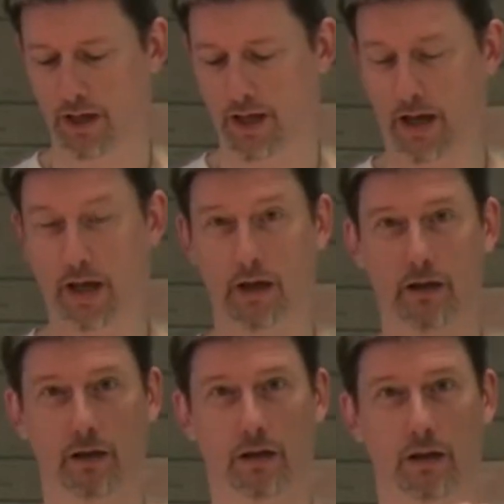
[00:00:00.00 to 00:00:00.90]

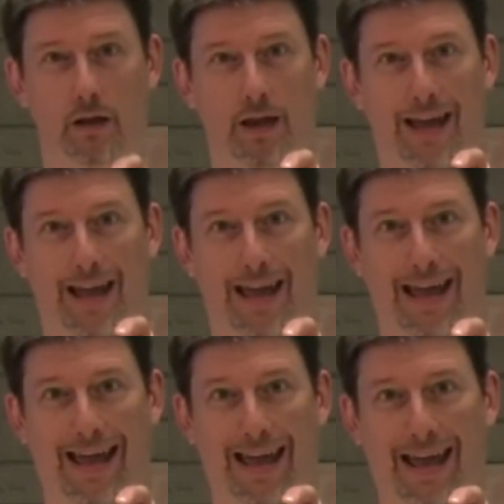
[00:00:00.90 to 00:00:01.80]

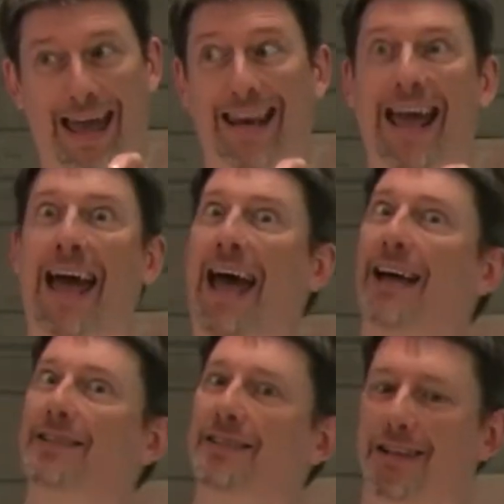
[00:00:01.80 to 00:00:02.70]
an
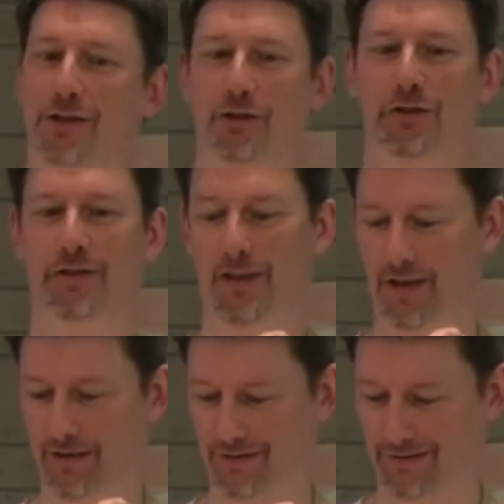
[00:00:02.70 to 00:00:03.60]
ass, I should say.